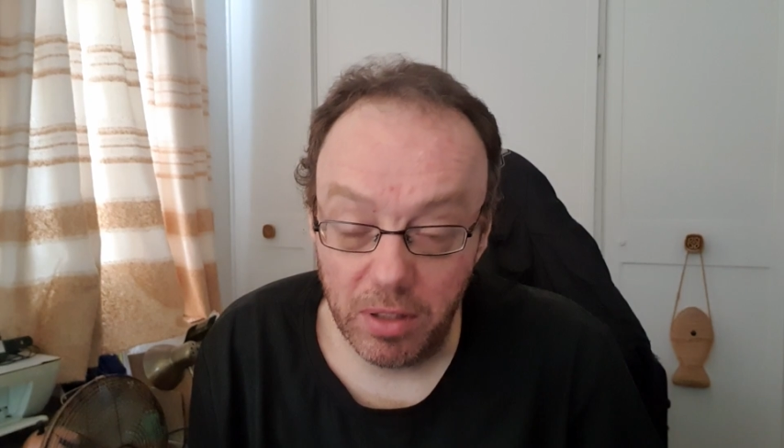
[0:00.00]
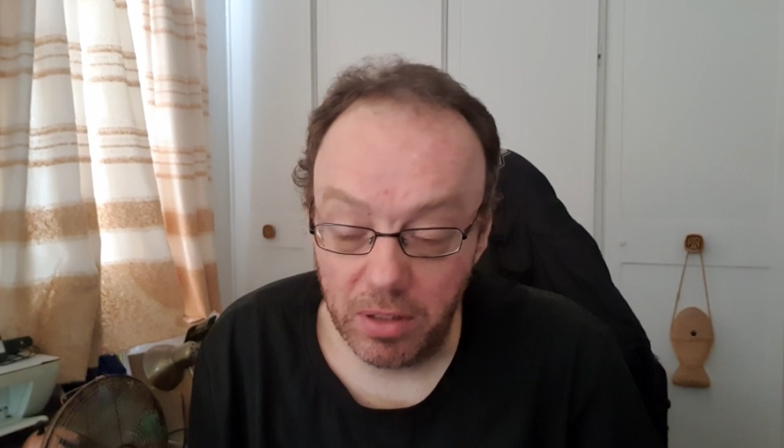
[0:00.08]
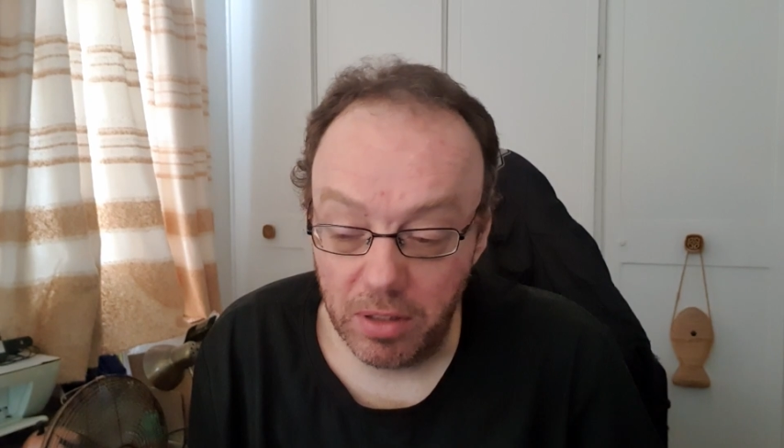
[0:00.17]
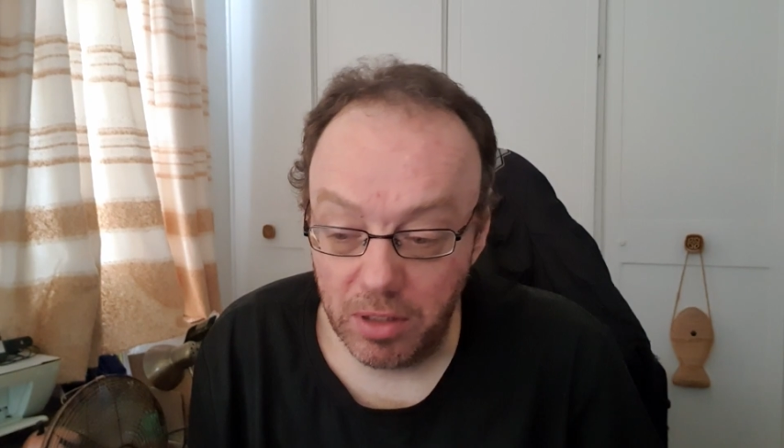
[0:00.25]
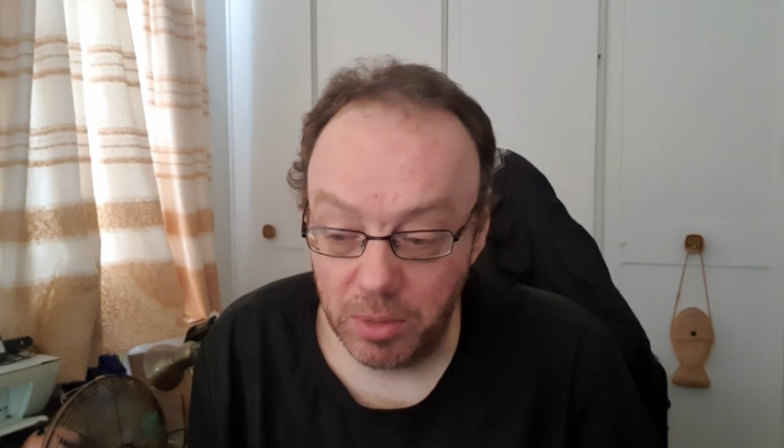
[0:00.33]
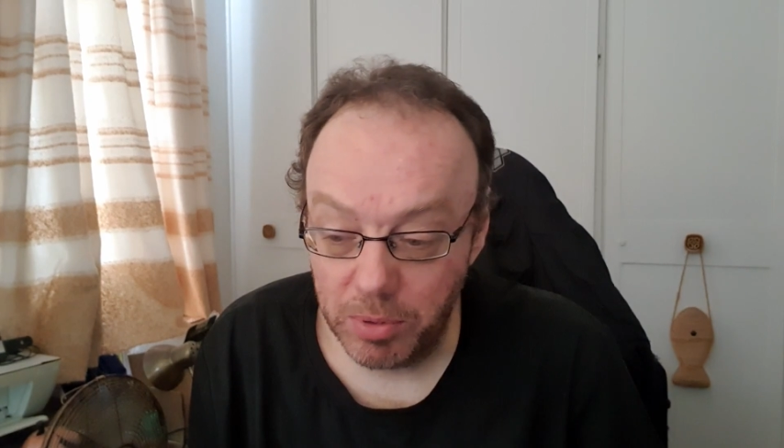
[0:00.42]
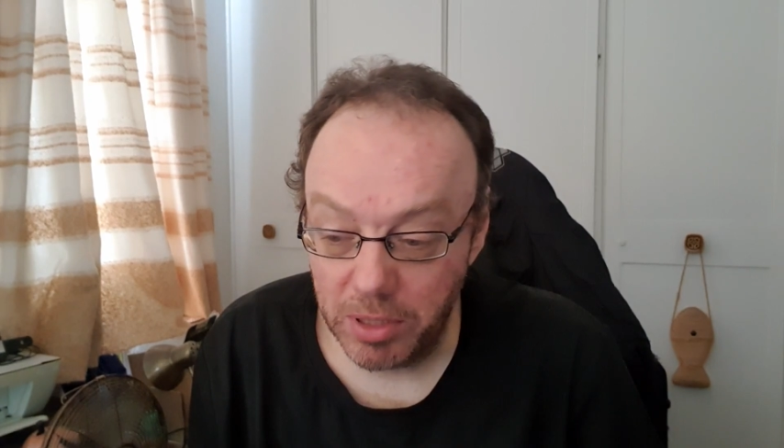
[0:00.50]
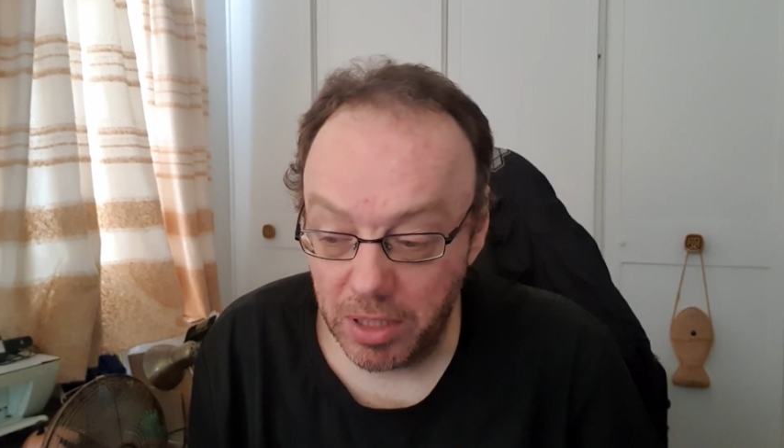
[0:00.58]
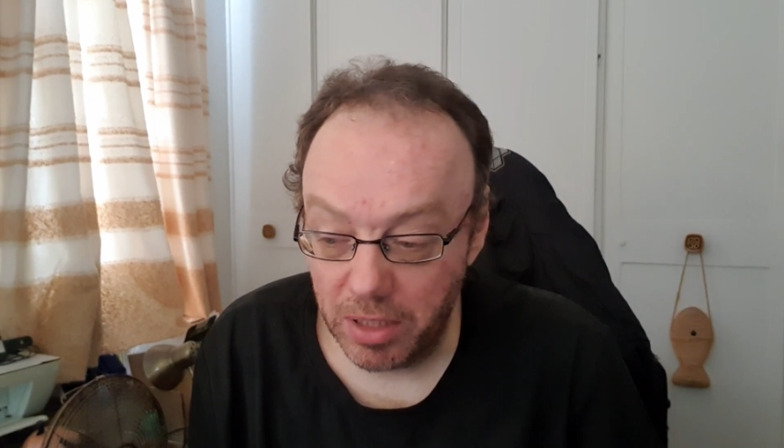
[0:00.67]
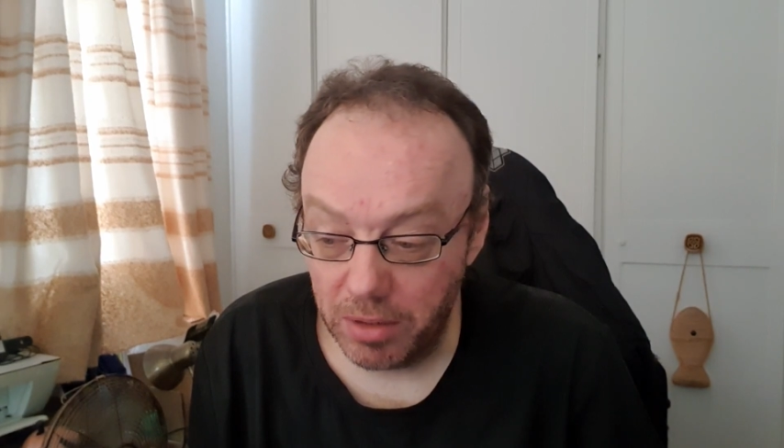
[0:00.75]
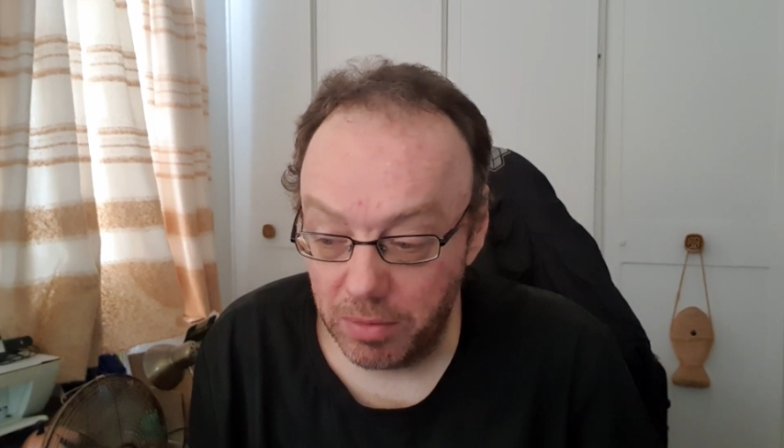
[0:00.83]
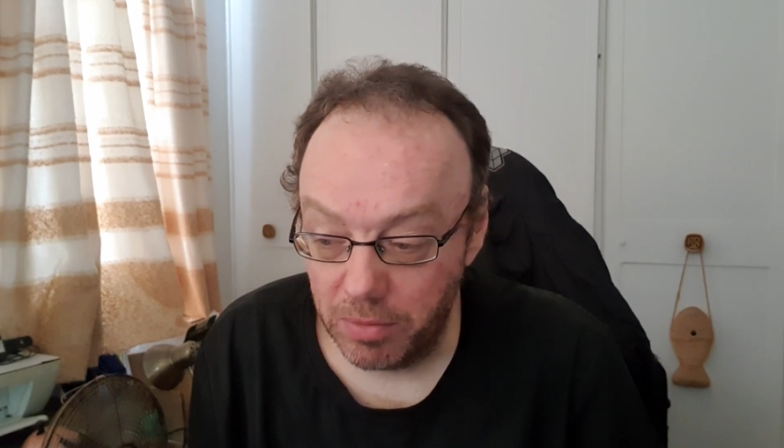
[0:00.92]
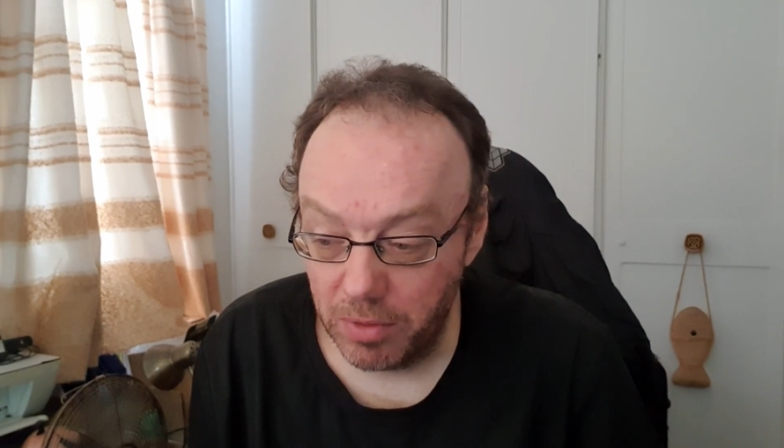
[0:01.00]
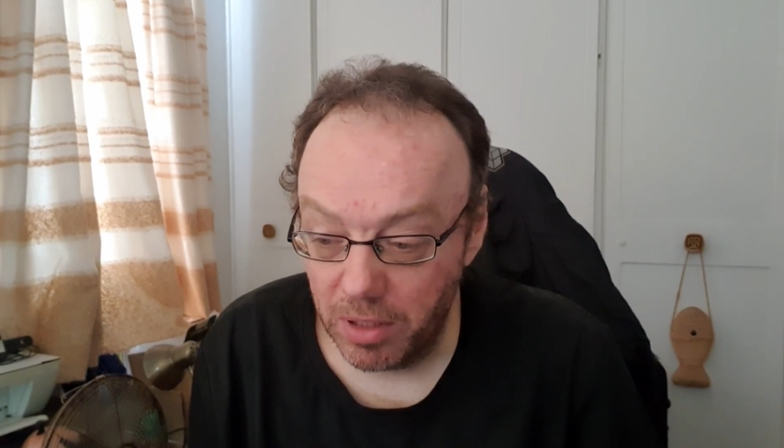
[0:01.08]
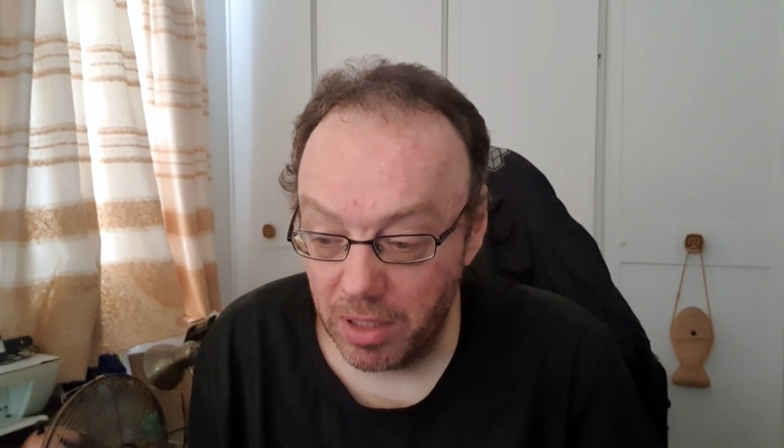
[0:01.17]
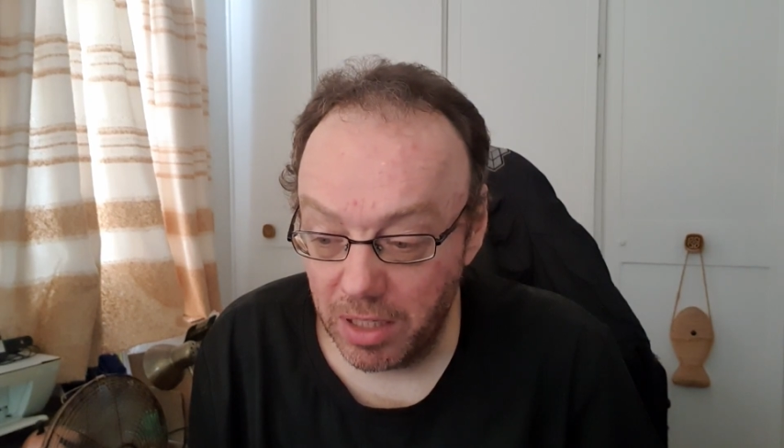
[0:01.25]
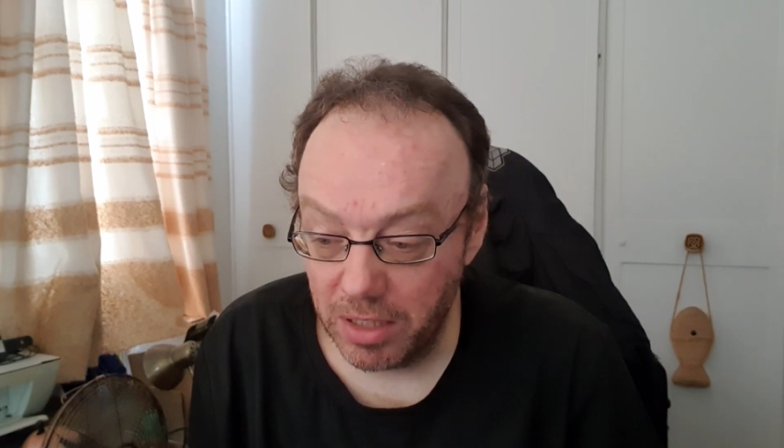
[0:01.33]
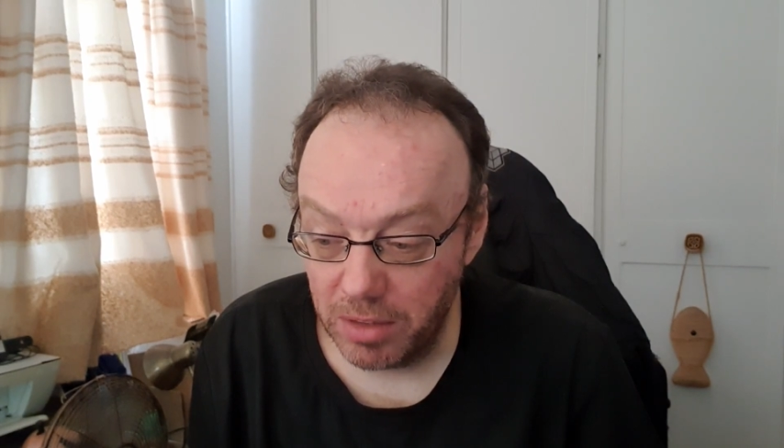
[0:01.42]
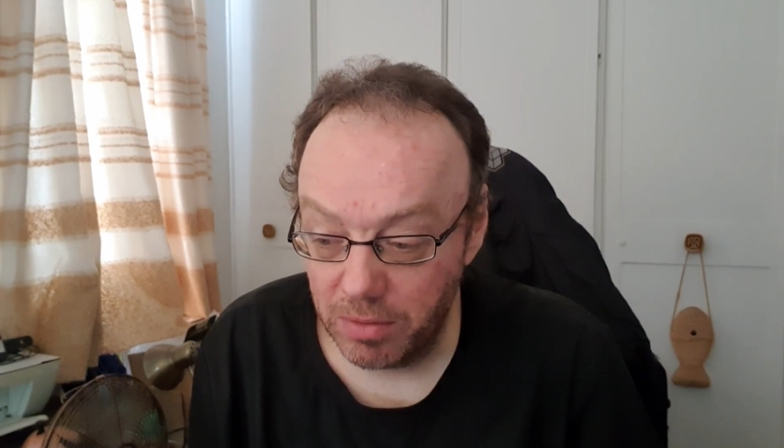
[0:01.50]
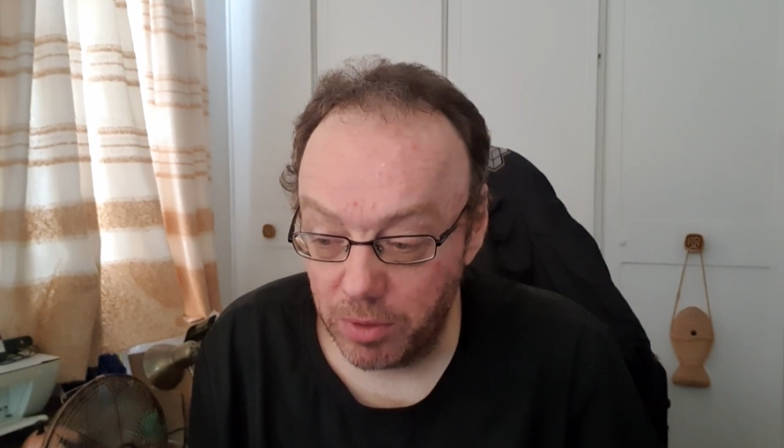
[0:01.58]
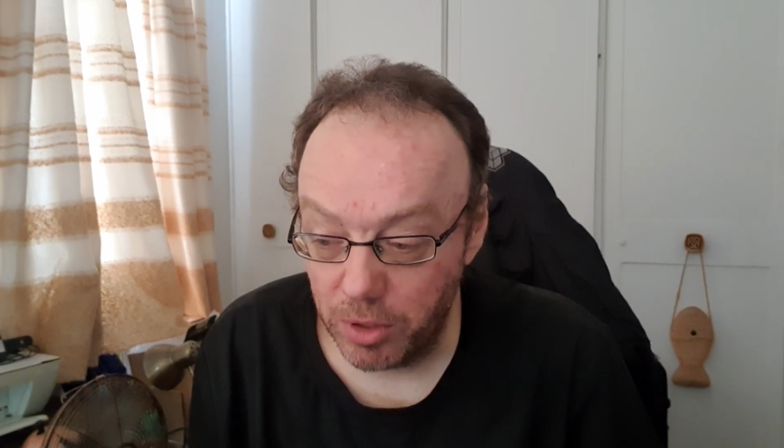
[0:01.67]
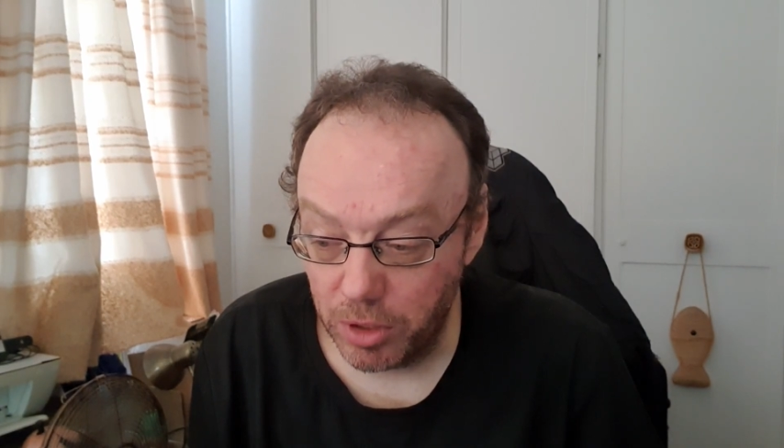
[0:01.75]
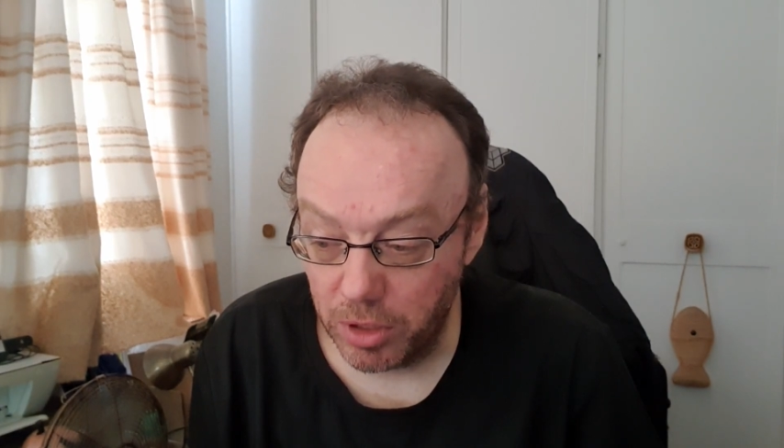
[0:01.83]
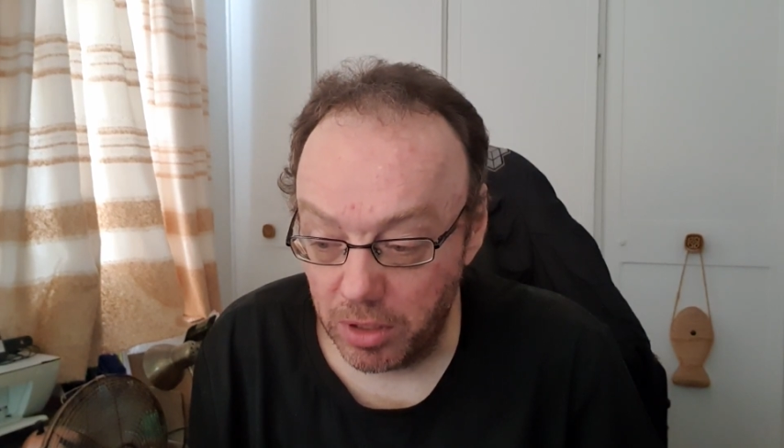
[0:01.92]
this particular Gleason
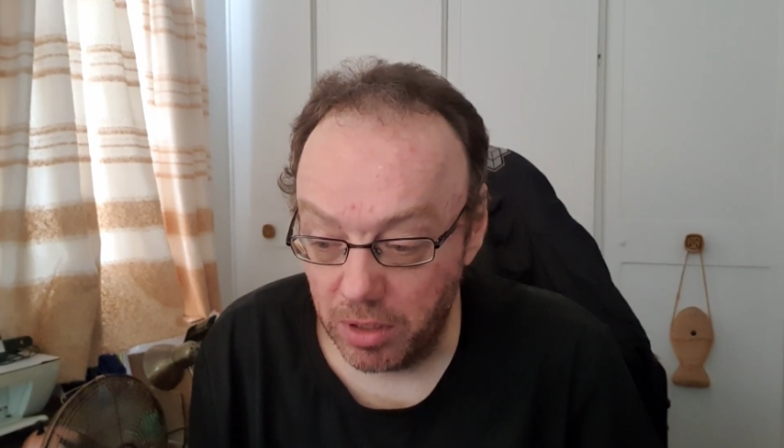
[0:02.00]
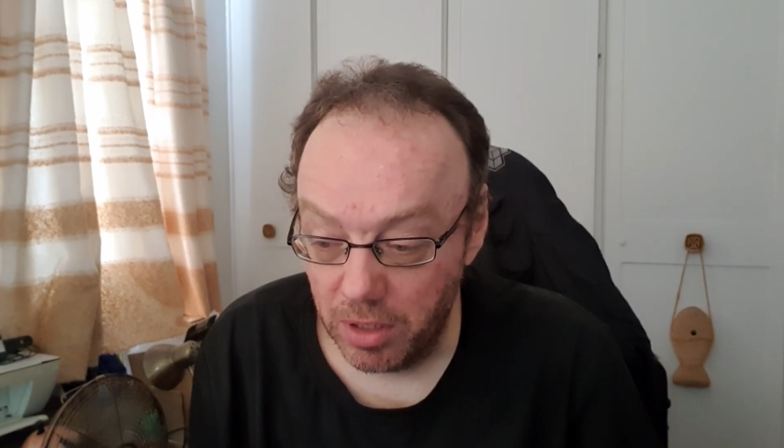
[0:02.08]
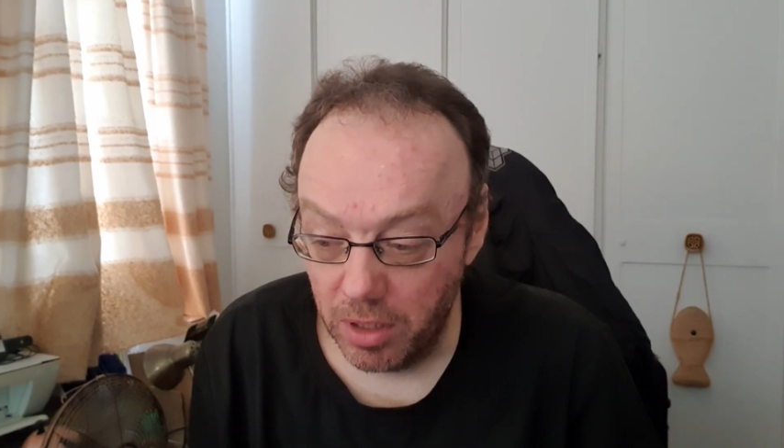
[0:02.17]
version,